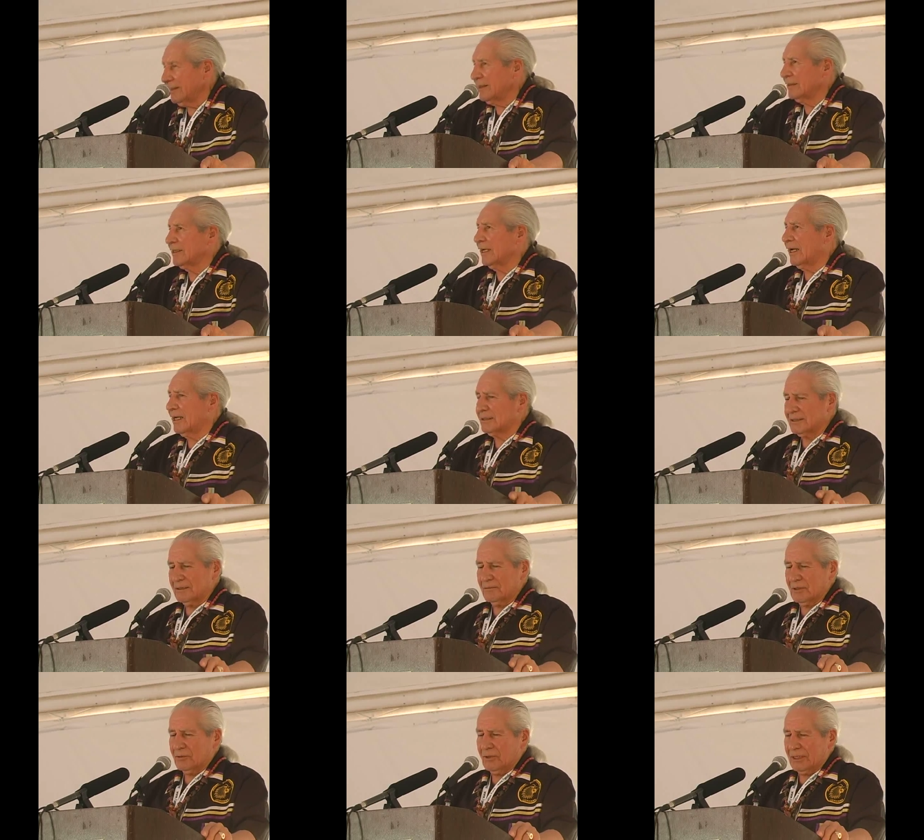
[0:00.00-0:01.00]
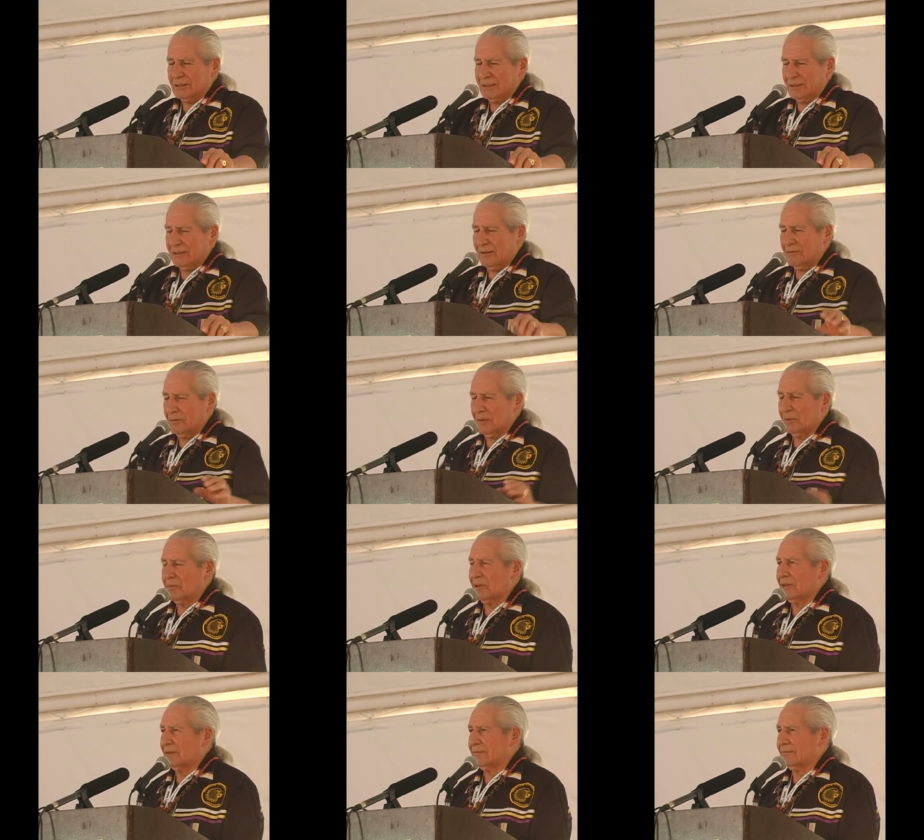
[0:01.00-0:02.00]
And they asked him a question. I
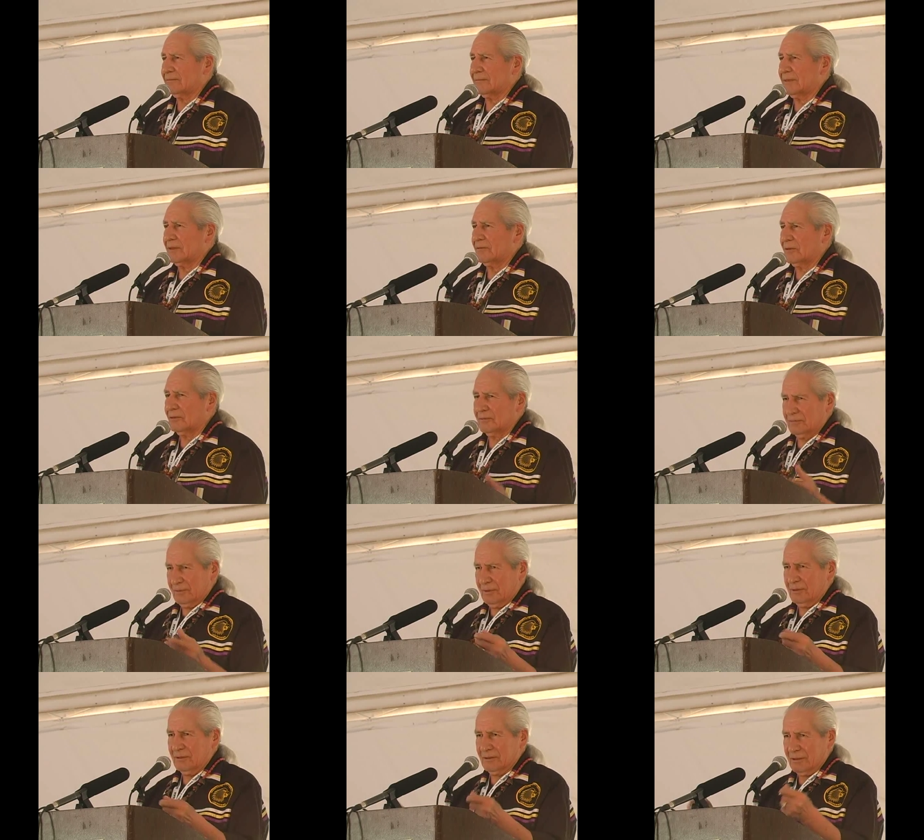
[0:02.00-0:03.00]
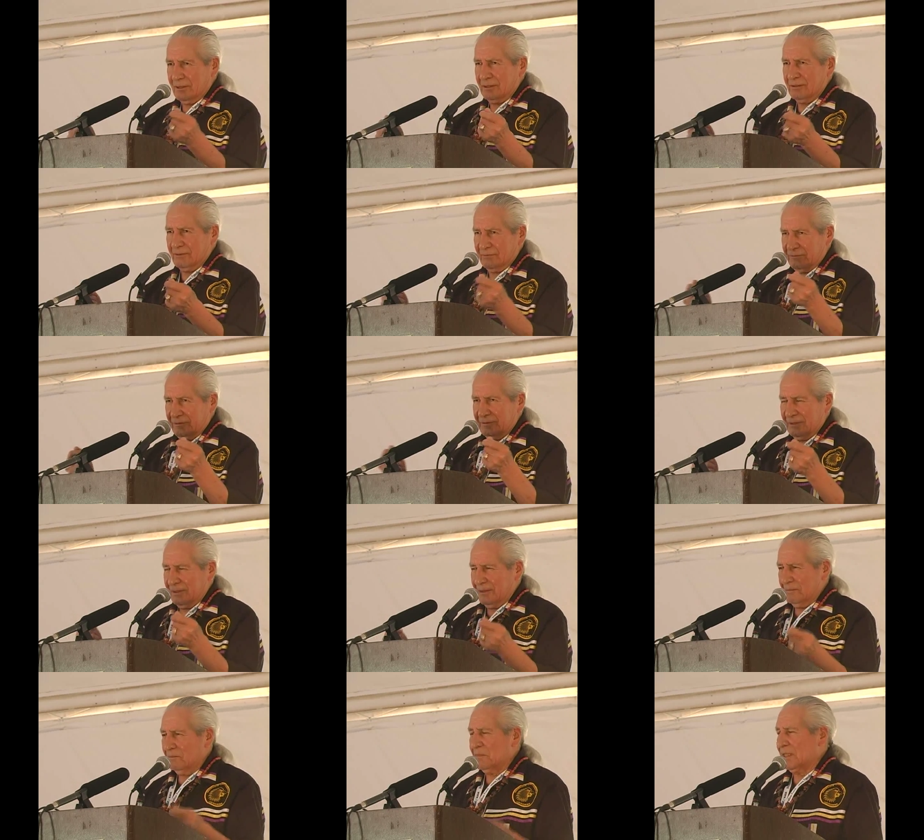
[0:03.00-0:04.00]
remember there were all kinds of
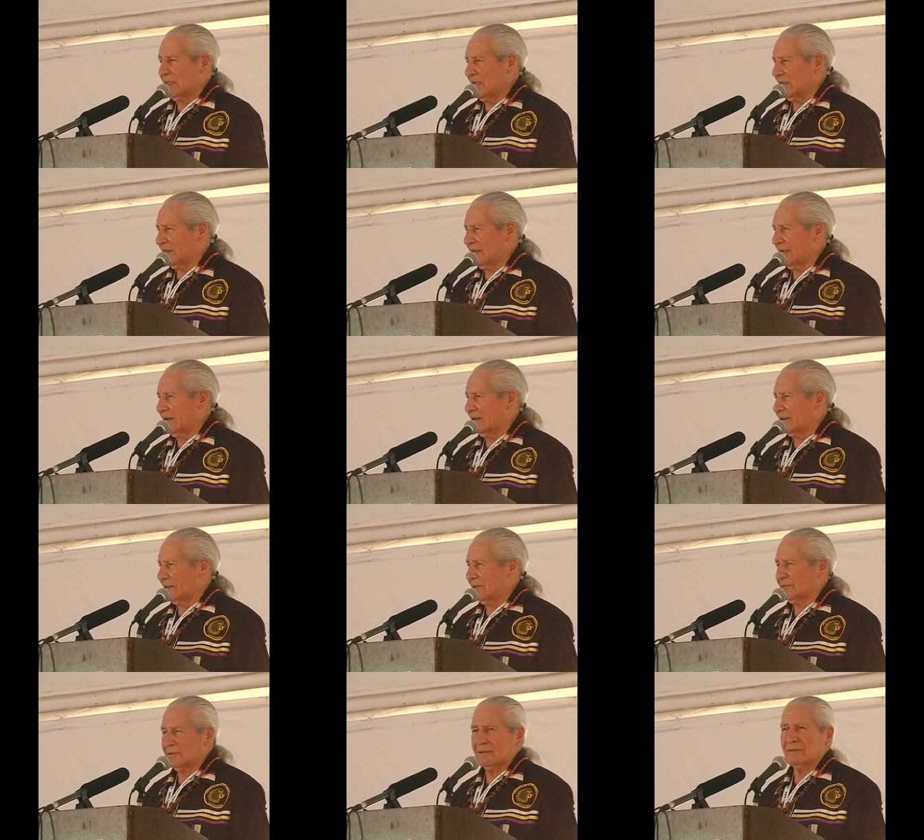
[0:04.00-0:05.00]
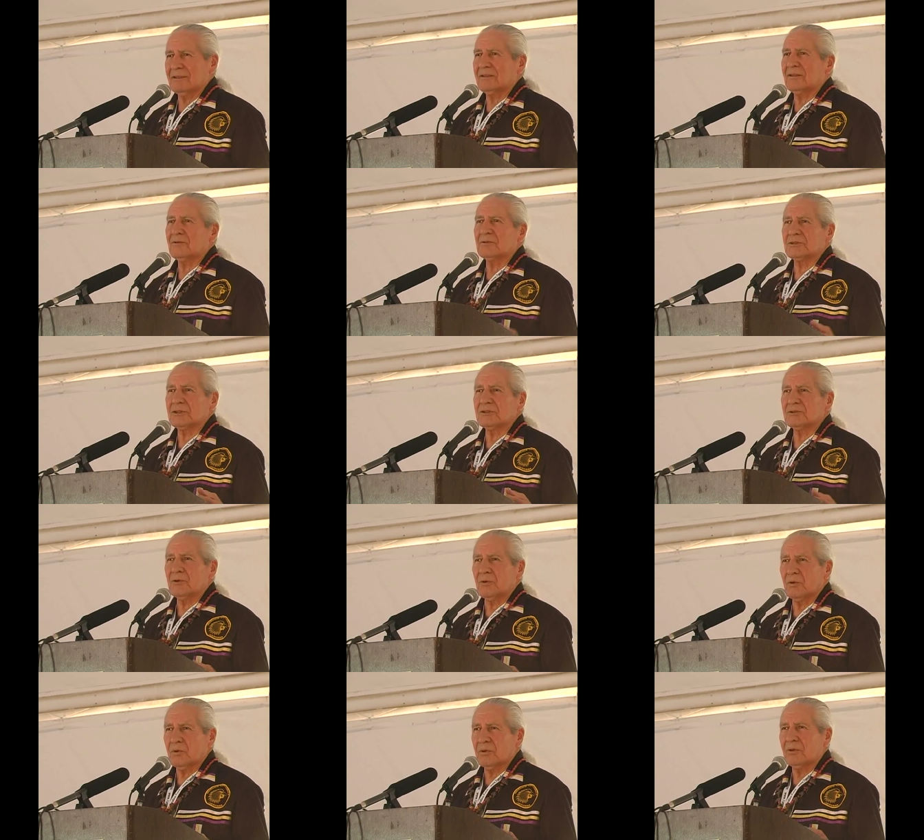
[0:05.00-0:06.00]
media there, and here was this
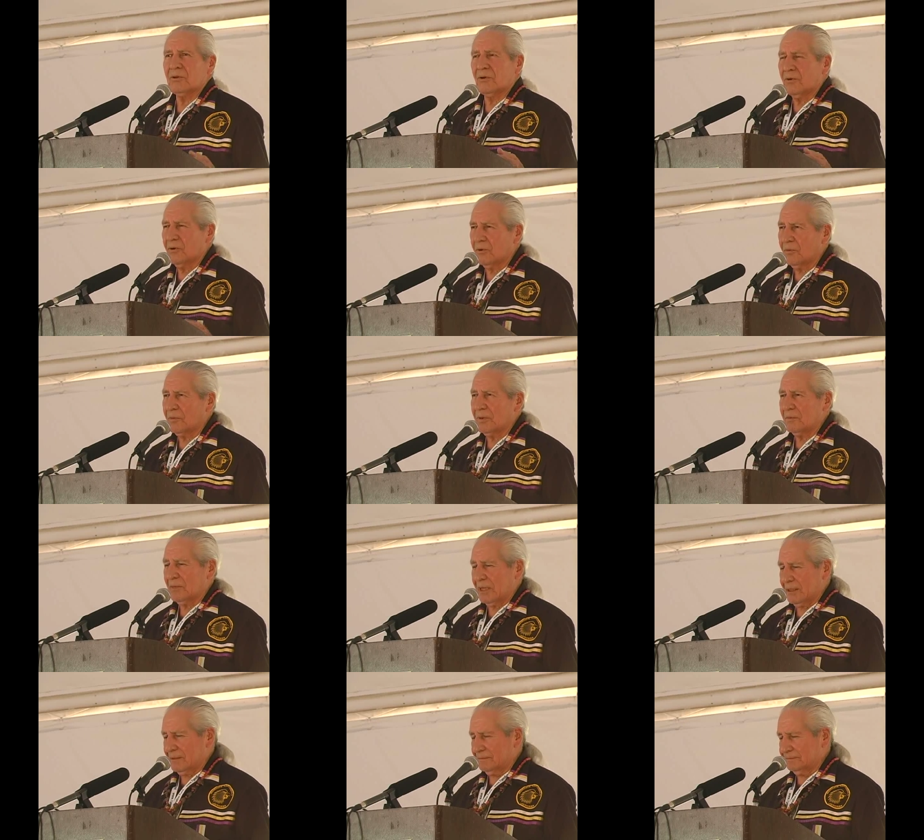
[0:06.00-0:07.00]
old Hopi man.